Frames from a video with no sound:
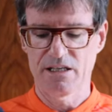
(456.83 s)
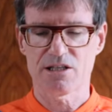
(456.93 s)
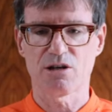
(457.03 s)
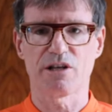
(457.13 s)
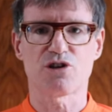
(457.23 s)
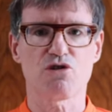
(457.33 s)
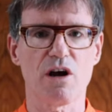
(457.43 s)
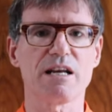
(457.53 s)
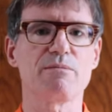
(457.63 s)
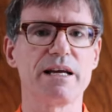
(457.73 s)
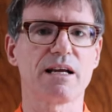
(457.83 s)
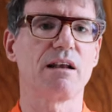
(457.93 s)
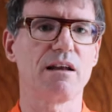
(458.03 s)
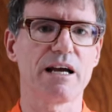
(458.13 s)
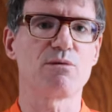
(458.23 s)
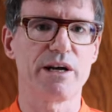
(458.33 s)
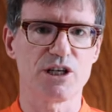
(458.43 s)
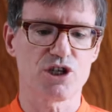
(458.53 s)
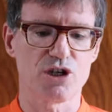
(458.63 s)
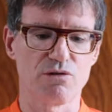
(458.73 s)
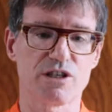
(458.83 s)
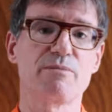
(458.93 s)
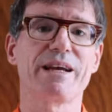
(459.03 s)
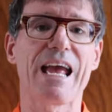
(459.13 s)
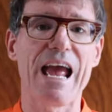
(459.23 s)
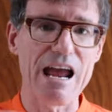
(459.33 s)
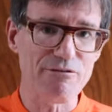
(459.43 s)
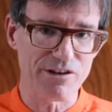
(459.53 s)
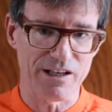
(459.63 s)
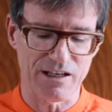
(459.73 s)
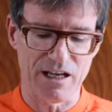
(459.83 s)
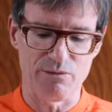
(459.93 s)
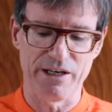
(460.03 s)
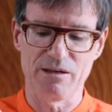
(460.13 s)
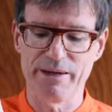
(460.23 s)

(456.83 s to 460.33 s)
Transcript: So they're trying to make a lightweight shoe. So you make everything lightweight.